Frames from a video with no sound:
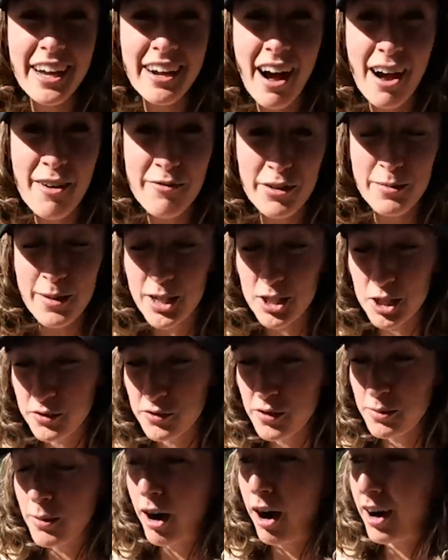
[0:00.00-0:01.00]
get
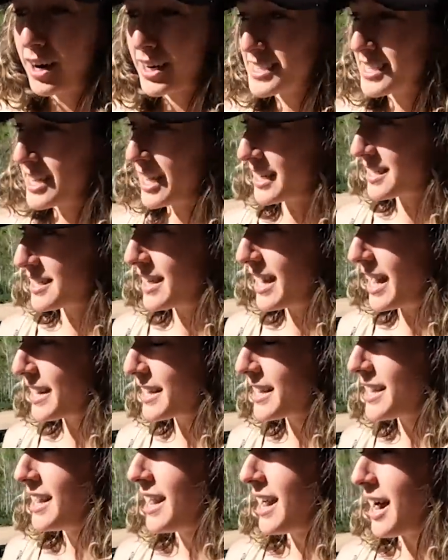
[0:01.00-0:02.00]
confirmation from our architect
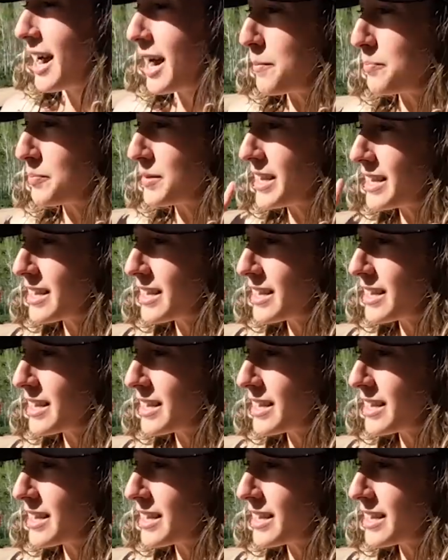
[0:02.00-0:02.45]
that um,